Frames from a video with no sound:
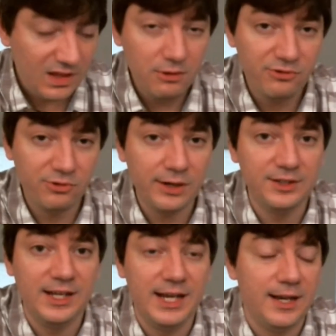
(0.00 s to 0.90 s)

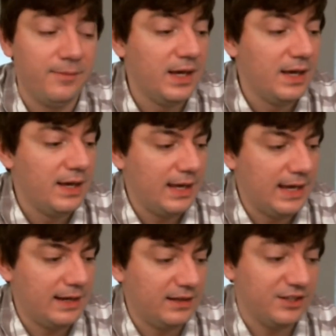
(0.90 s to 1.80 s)
throughout the game.
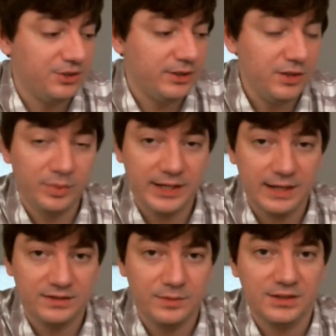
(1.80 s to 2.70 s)
And essentially you play
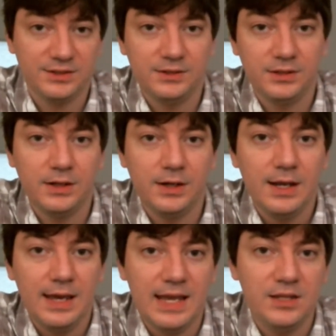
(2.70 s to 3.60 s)
as the messenger,
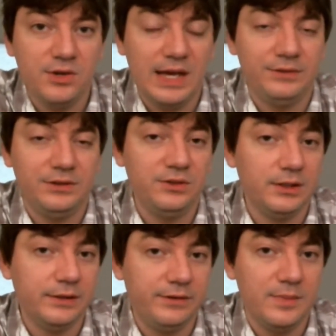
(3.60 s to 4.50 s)
and you have to
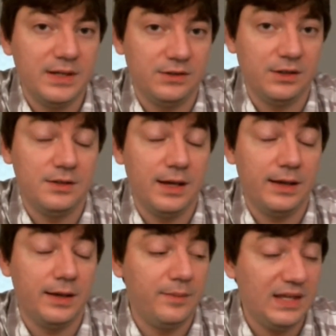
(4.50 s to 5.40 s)
deliver a
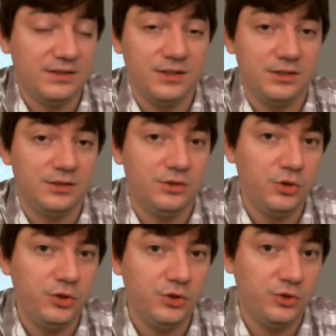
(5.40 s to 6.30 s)
message
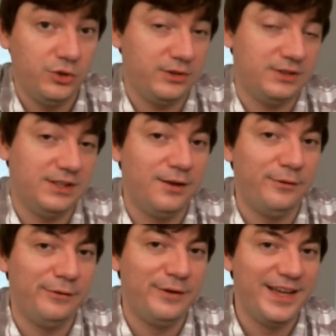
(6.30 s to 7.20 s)
to
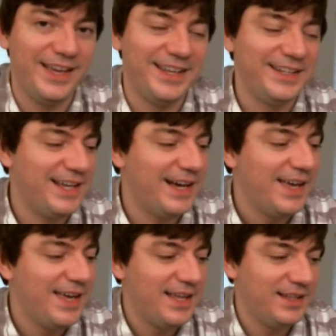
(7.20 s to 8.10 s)
yourself. And
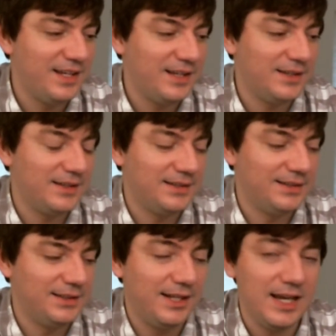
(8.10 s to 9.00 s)

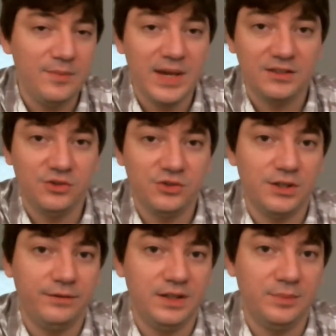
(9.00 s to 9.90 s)
the game makes
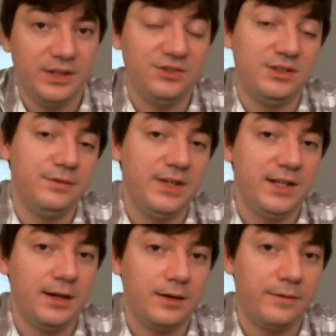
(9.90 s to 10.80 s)
use of the PlayStation
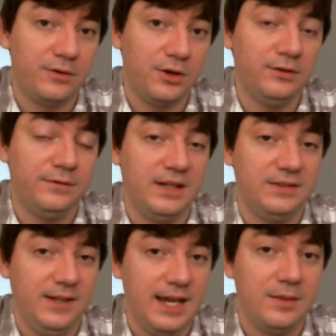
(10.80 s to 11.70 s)
Vita front
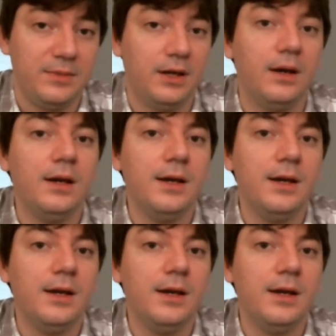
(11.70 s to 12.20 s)
face camera.